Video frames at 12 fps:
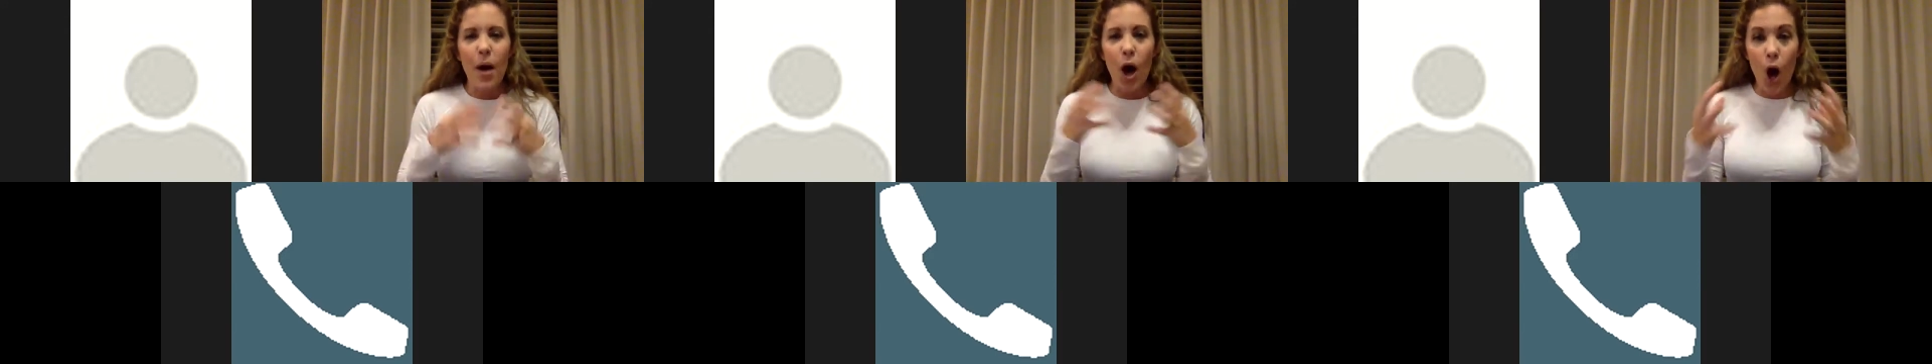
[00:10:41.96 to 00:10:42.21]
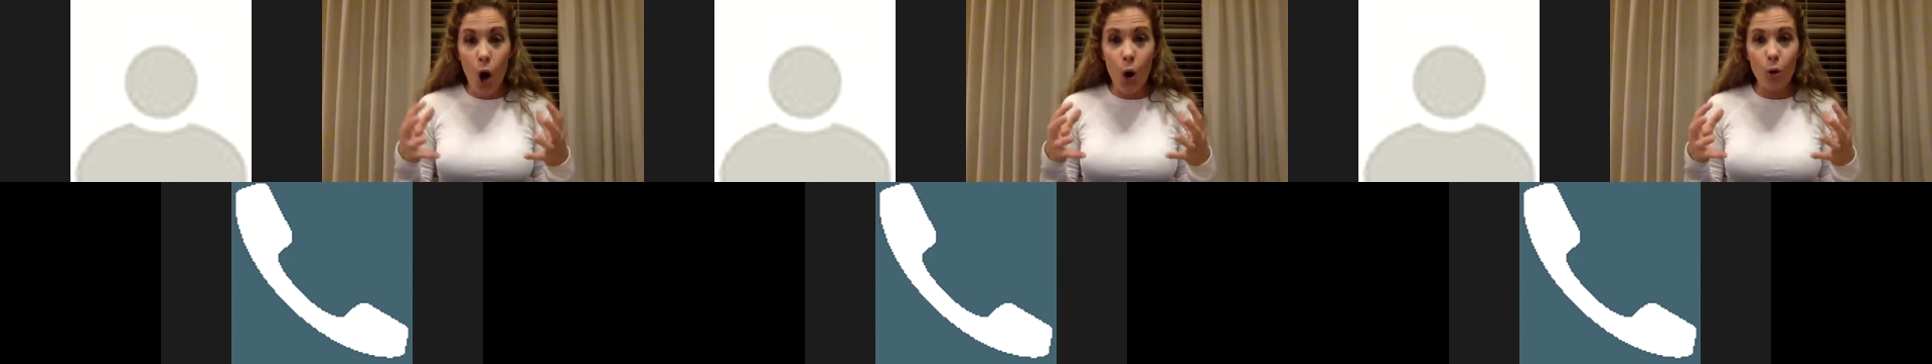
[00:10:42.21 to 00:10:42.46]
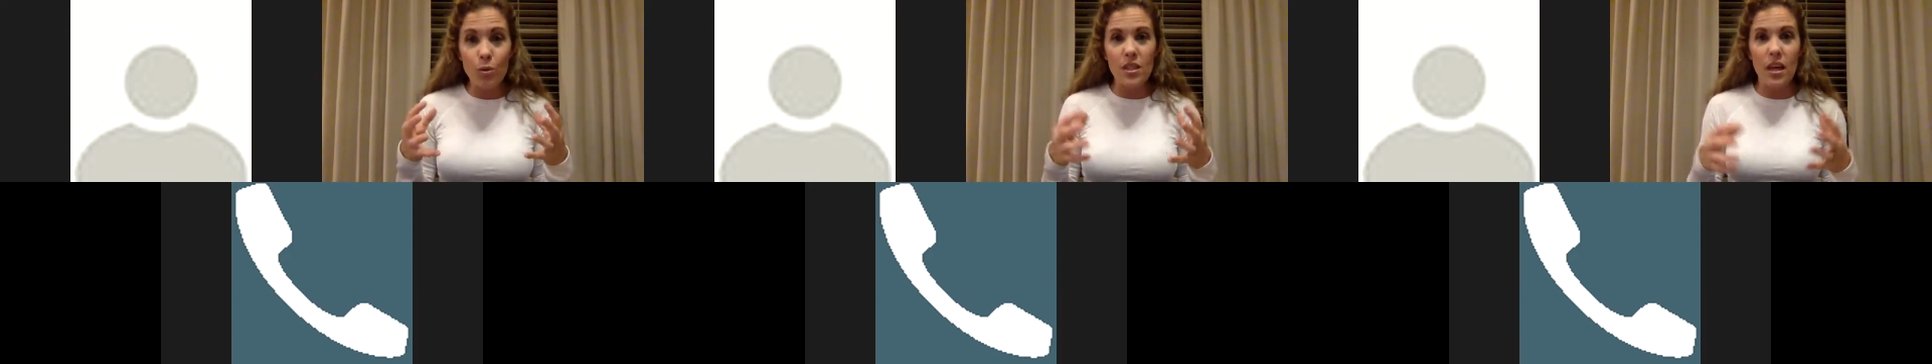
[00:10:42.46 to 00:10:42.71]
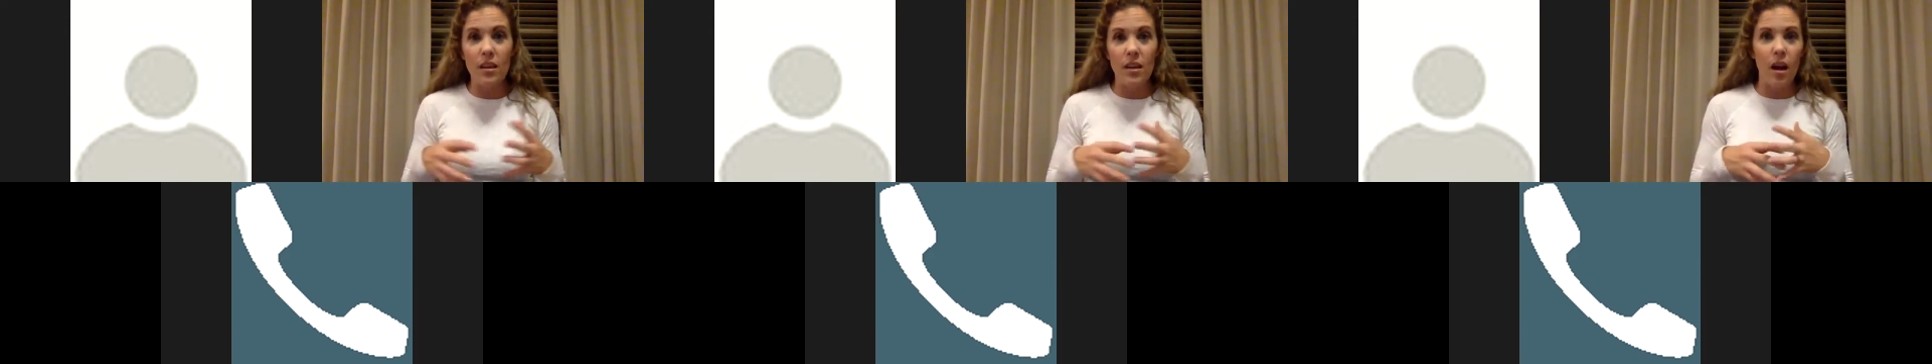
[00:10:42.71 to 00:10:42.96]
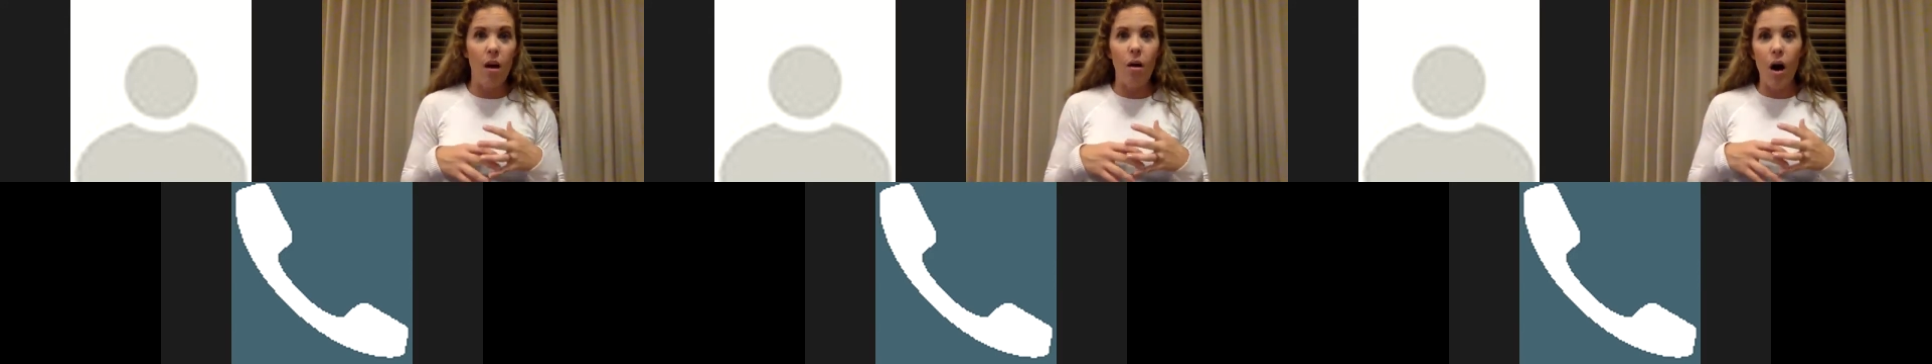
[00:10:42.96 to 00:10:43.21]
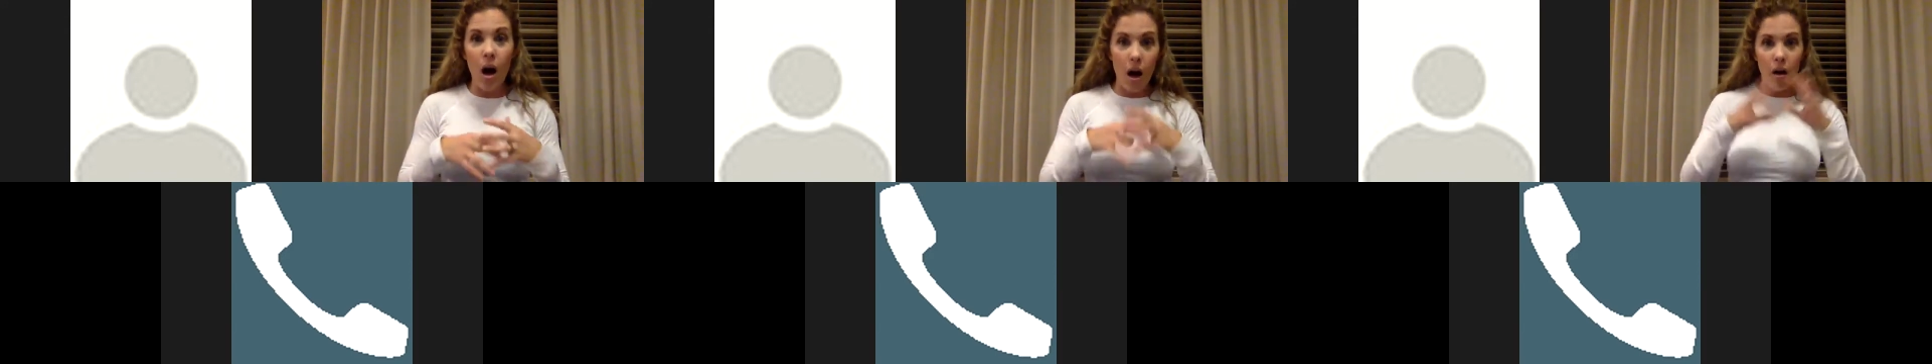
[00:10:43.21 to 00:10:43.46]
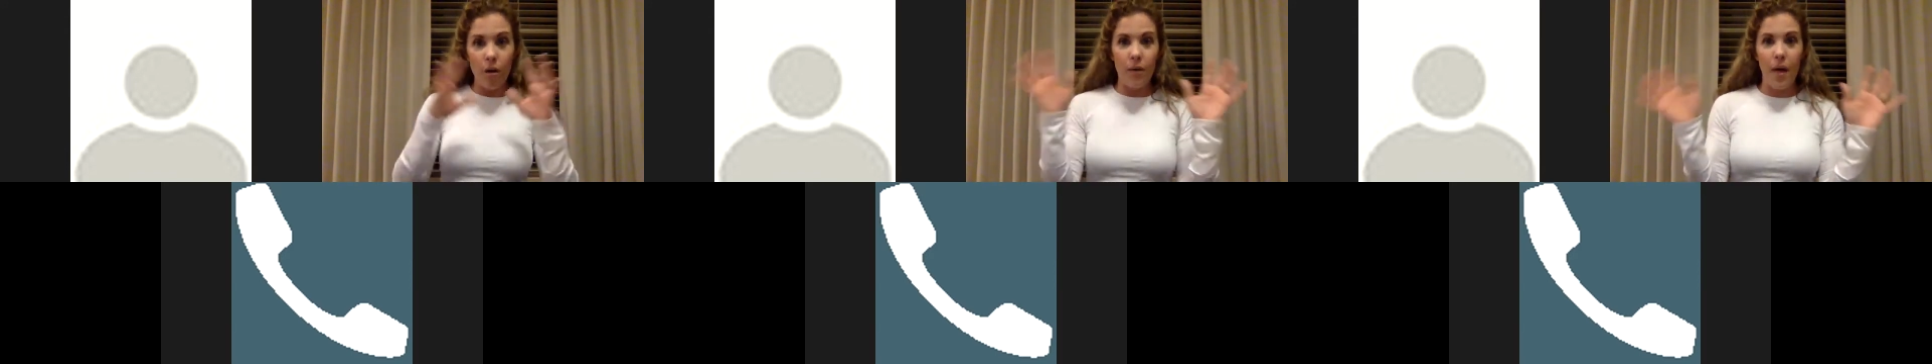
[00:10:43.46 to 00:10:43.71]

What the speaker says: post that, oh,